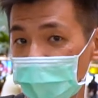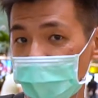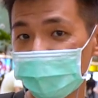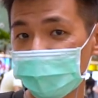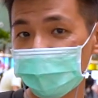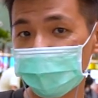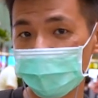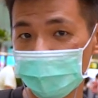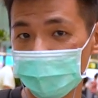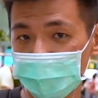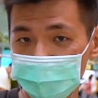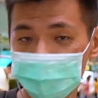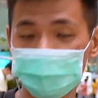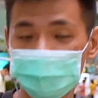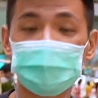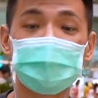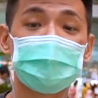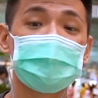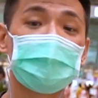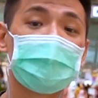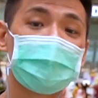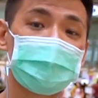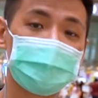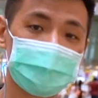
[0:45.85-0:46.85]
car owners
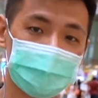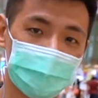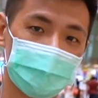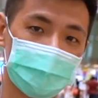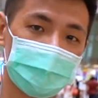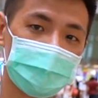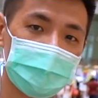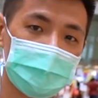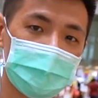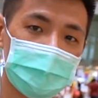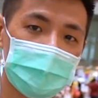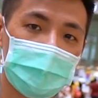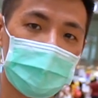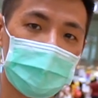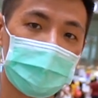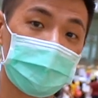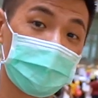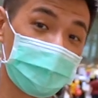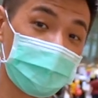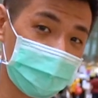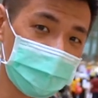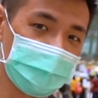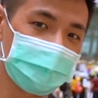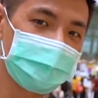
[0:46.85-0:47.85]
further down the road.
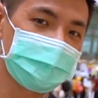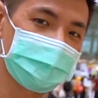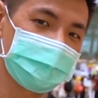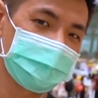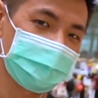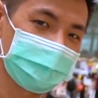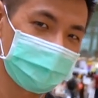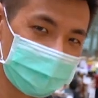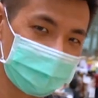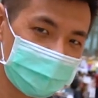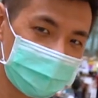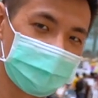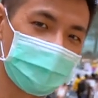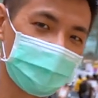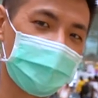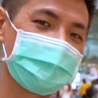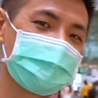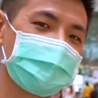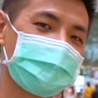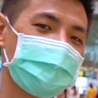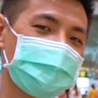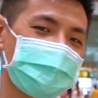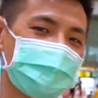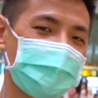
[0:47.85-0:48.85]
But first, let's go to